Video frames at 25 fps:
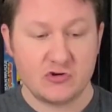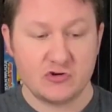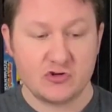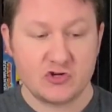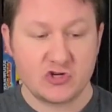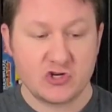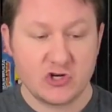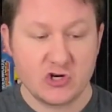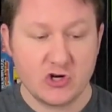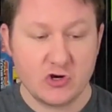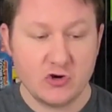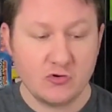
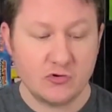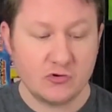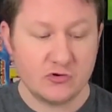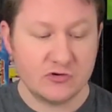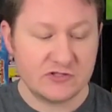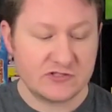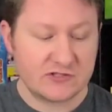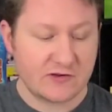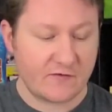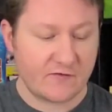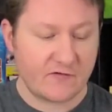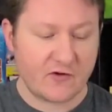
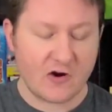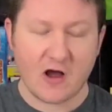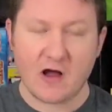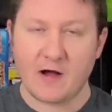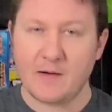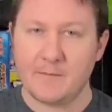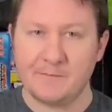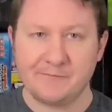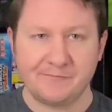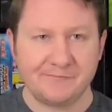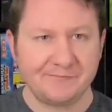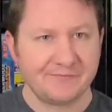choose
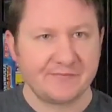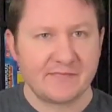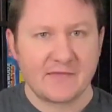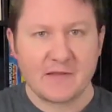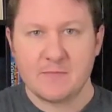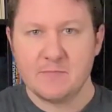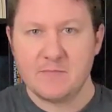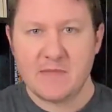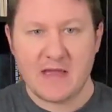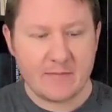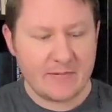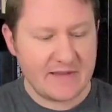from
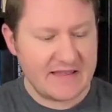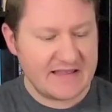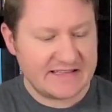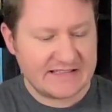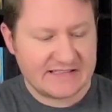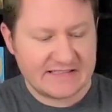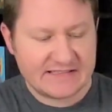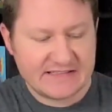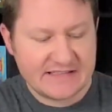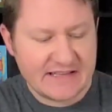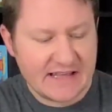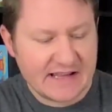maybe
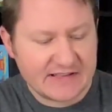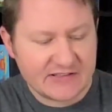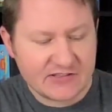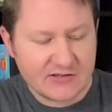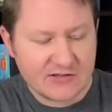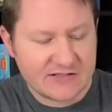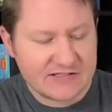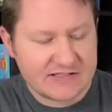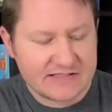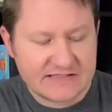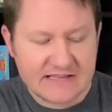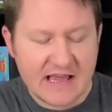6 or
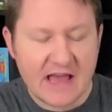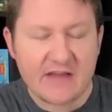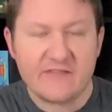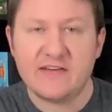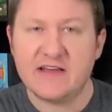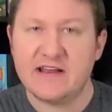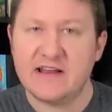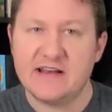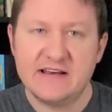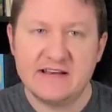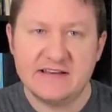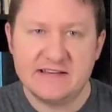
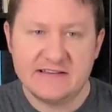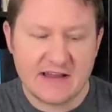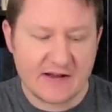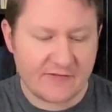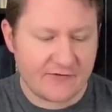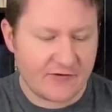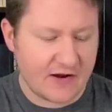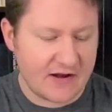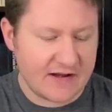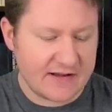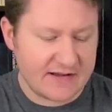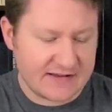7
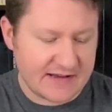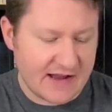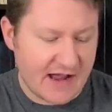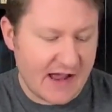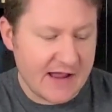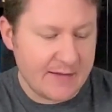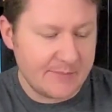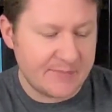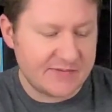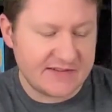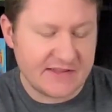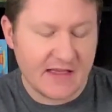different
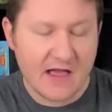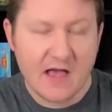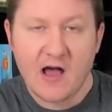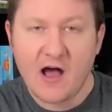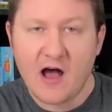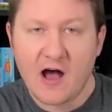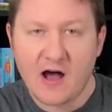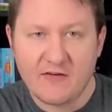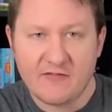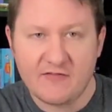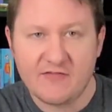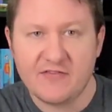types
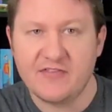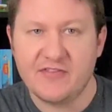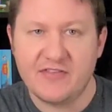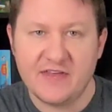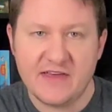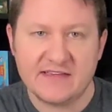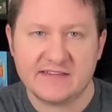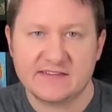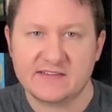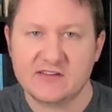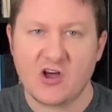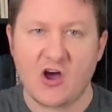of
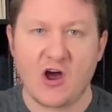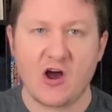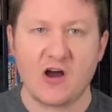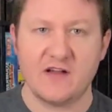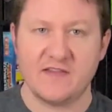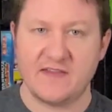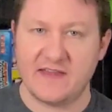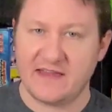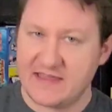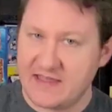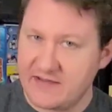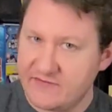this card
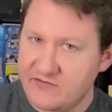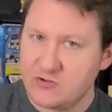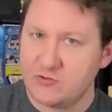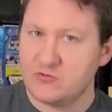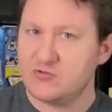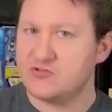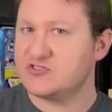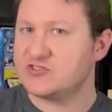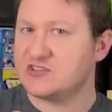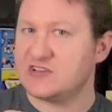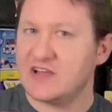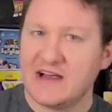that give you
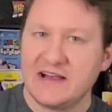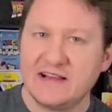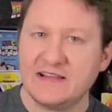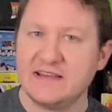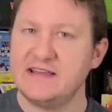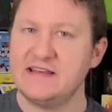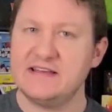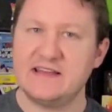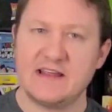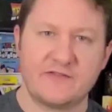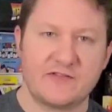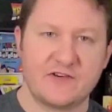
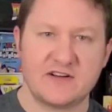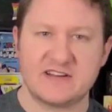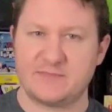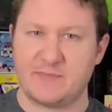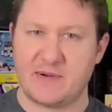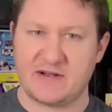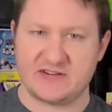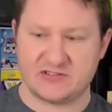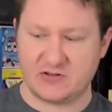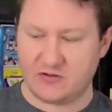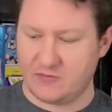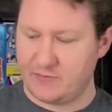slightly different
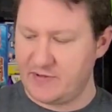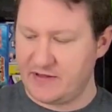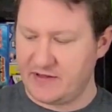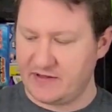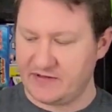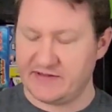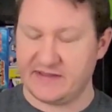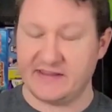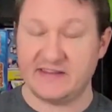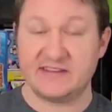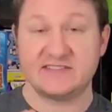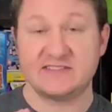special
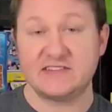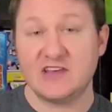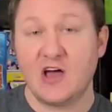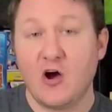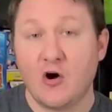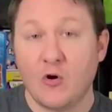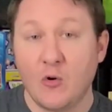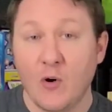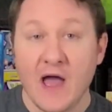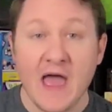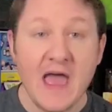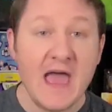abilities.
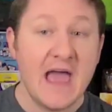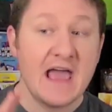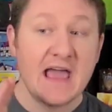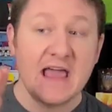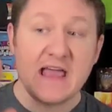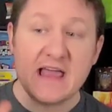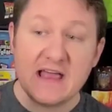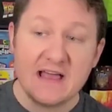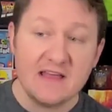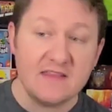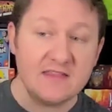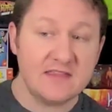So,
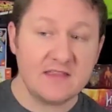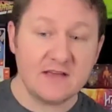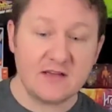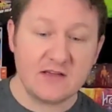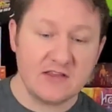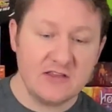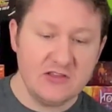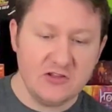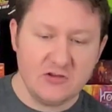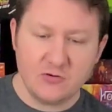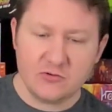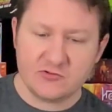in the
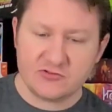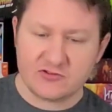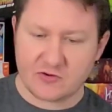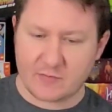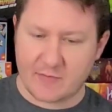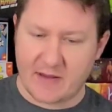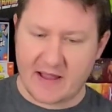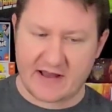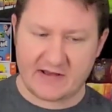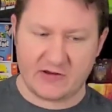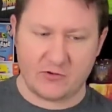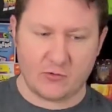user
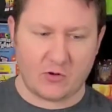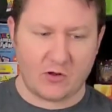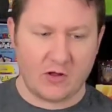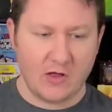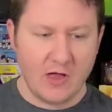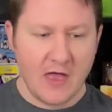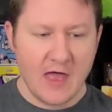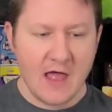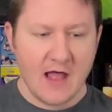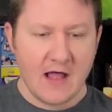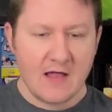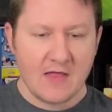manual,
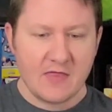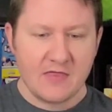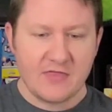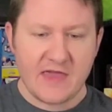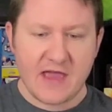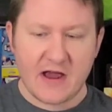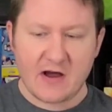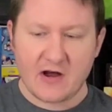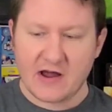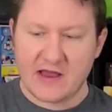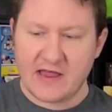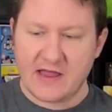
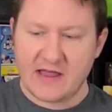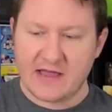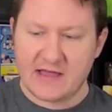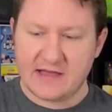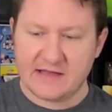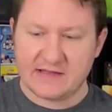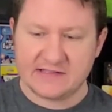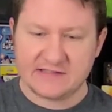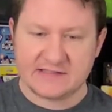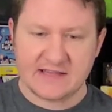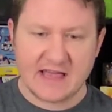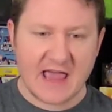there
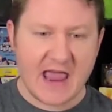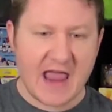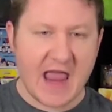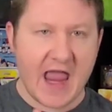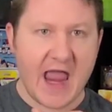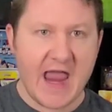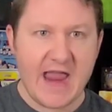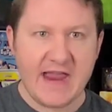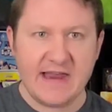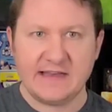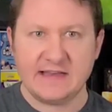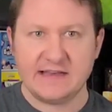is
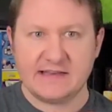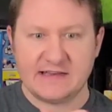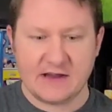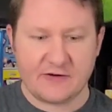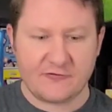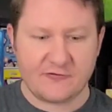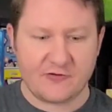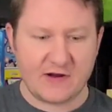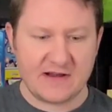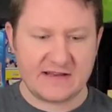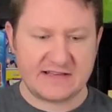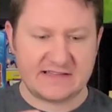8
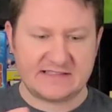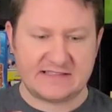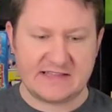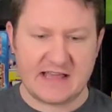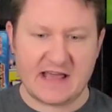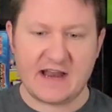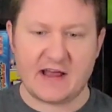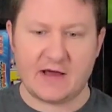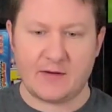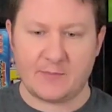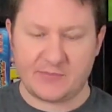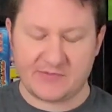different
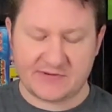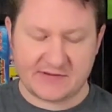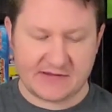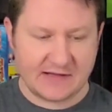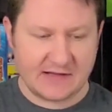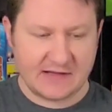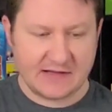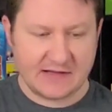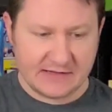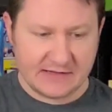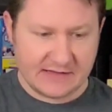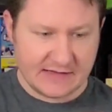setups
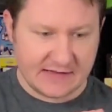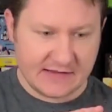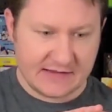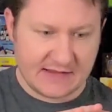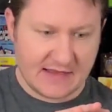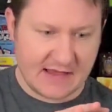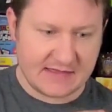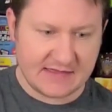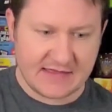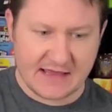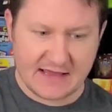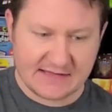
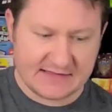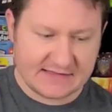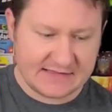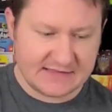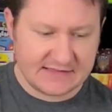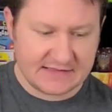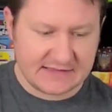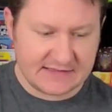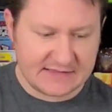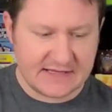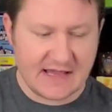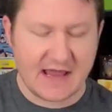that they
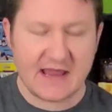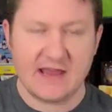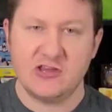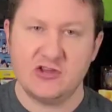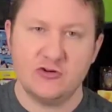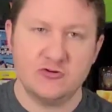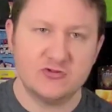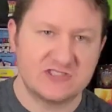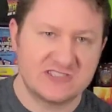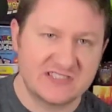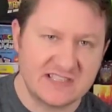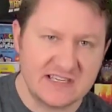say
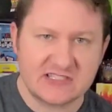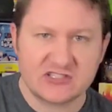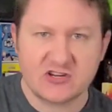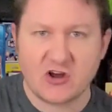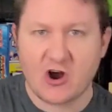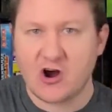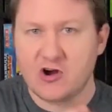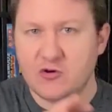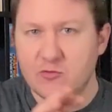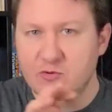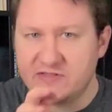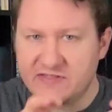use this
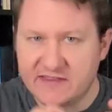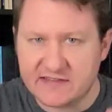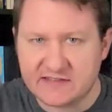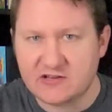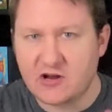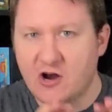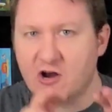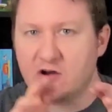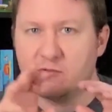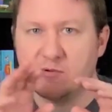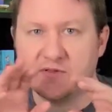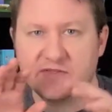card with this
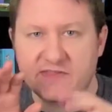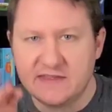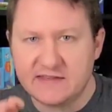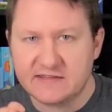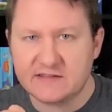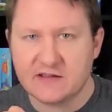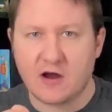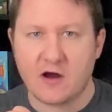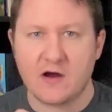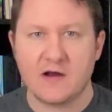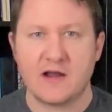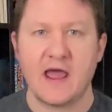card with this
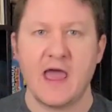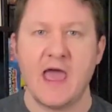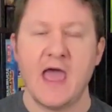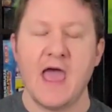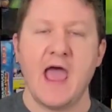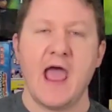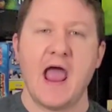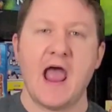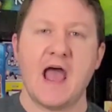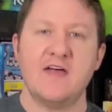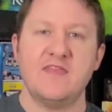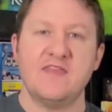card,
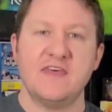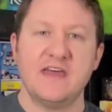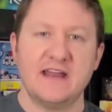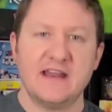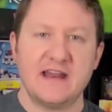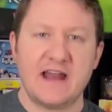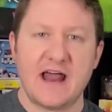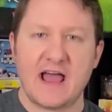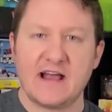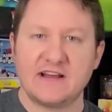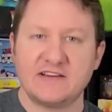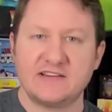and then it
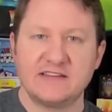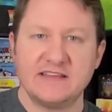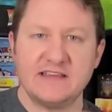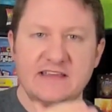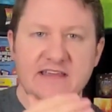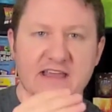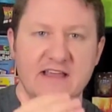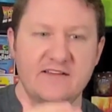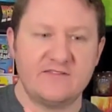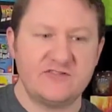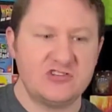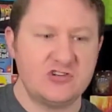actually
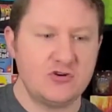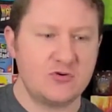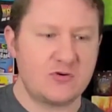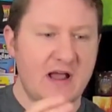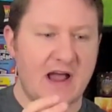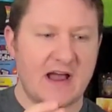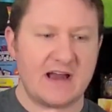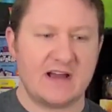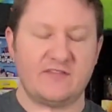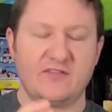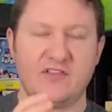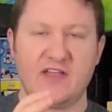gives you
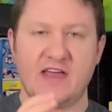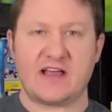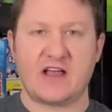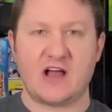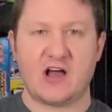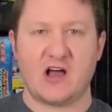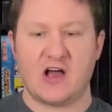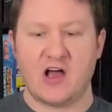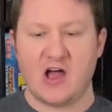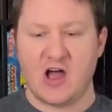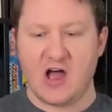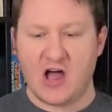kind of like
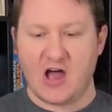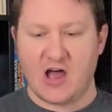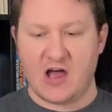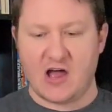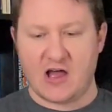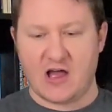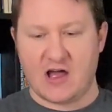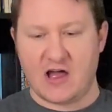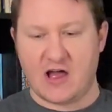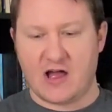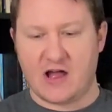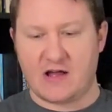a
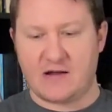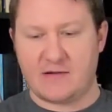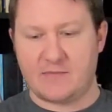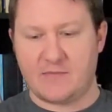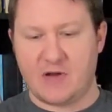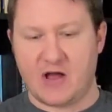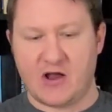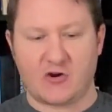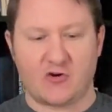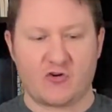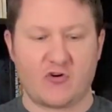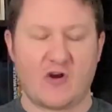
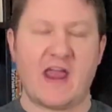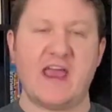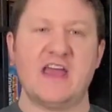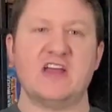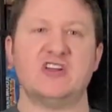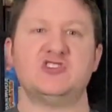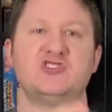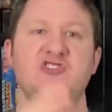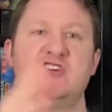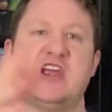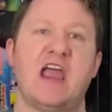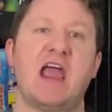
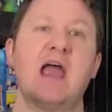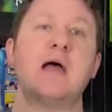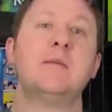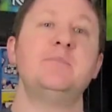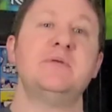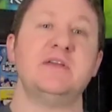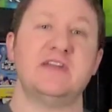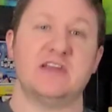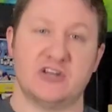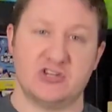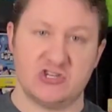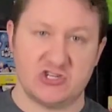grand
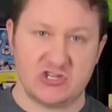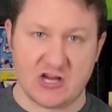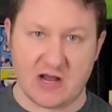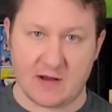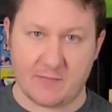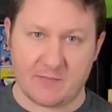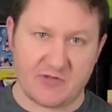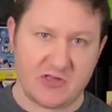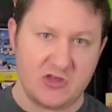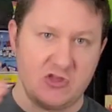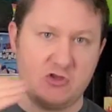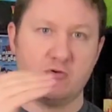championship
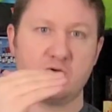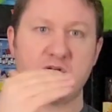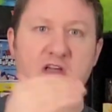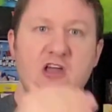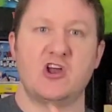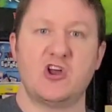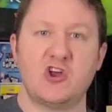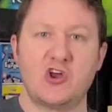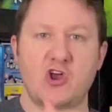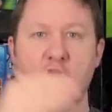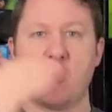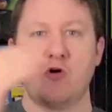that you
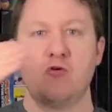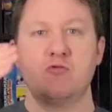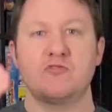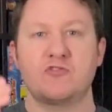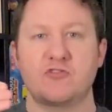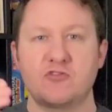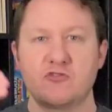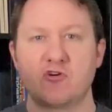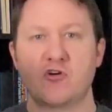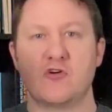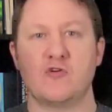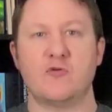can go
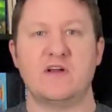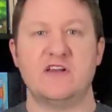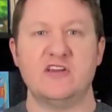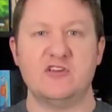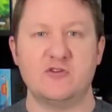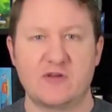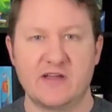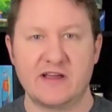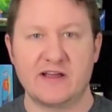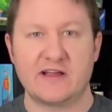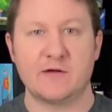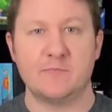through and you
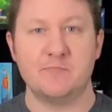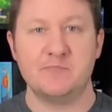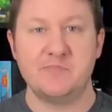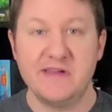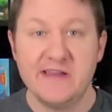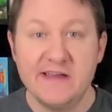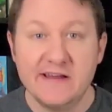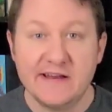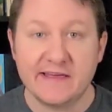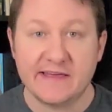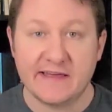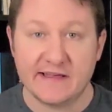can
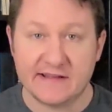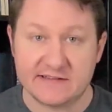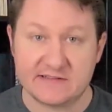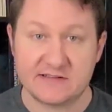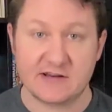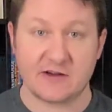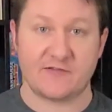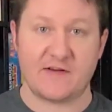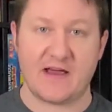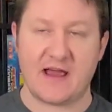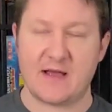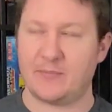compete against
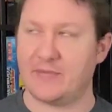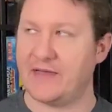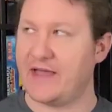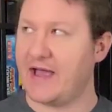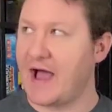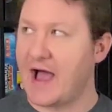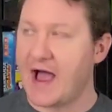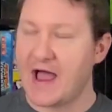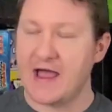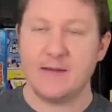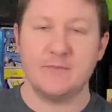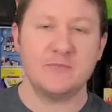your family.
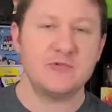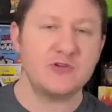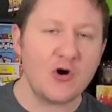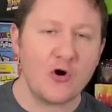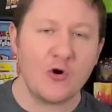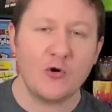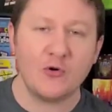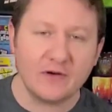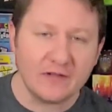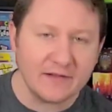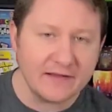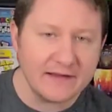I am
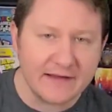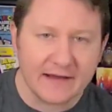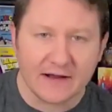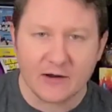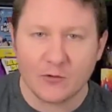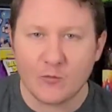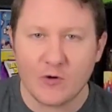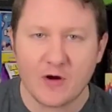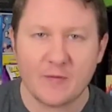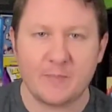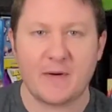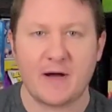totally going to
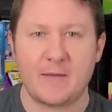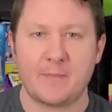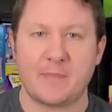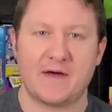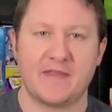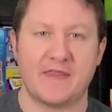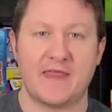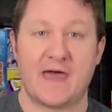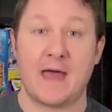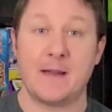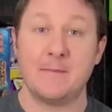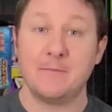whoop up on
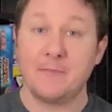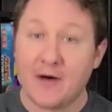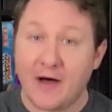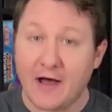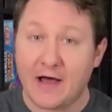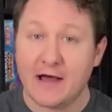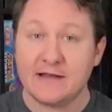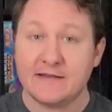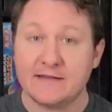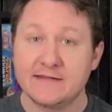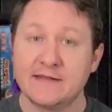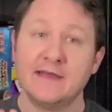that,
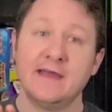but